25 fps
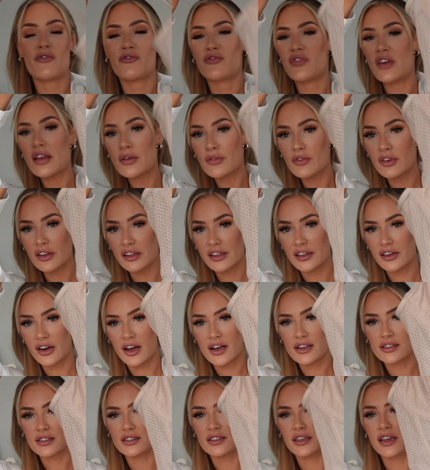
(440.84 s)
Fit really
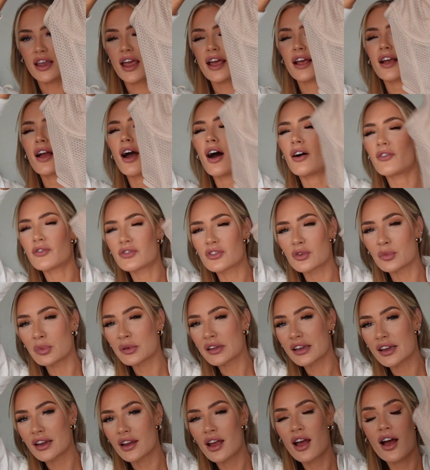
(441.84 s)
nicely and
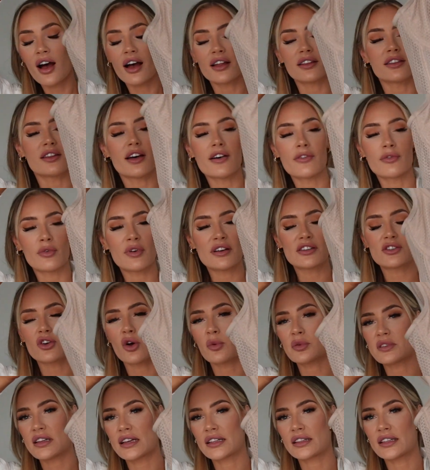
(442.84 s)
comfortably. I love when
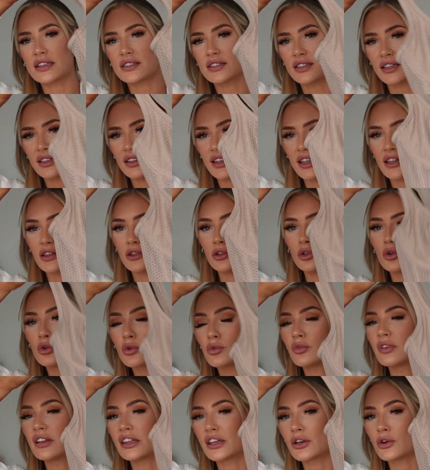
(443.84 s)
tops like this, like that look
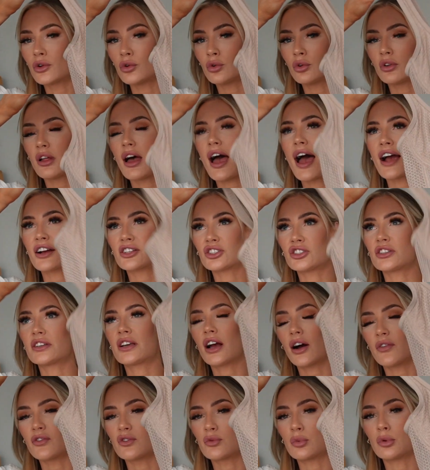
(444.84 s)
really cool, are actually
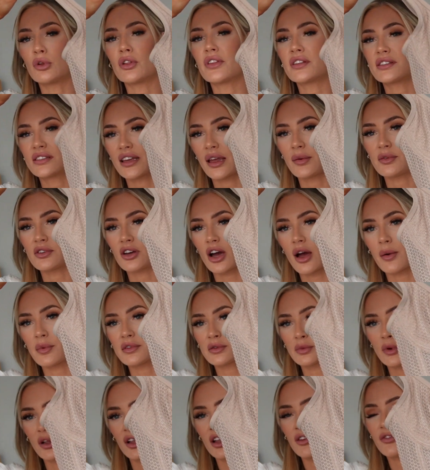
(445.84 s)
comfortable at the same time
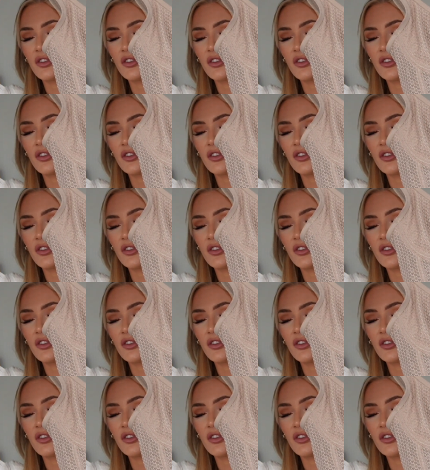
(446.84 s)
as well.